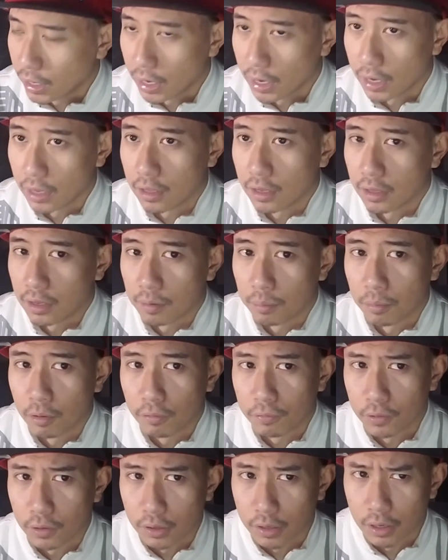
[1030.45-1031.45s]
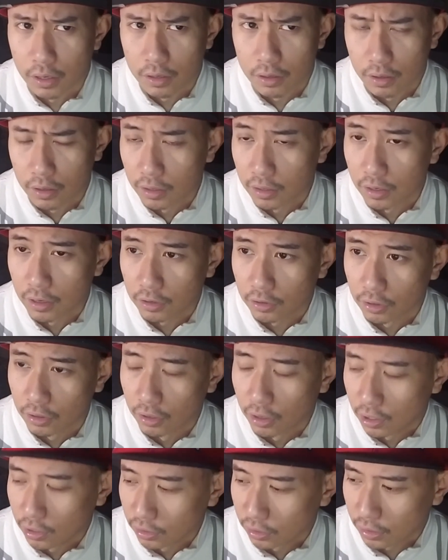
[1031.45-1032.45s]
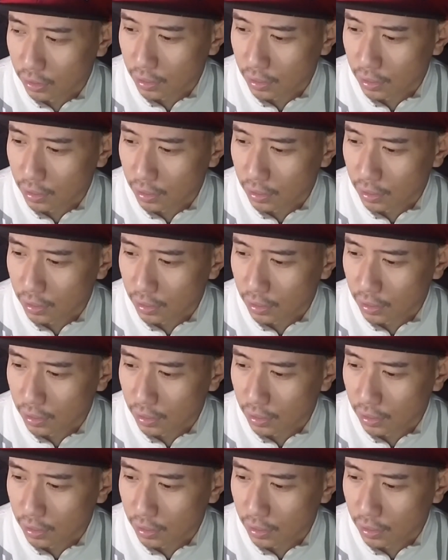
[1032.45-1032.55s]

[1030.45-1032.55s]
edit them both together, it takes a long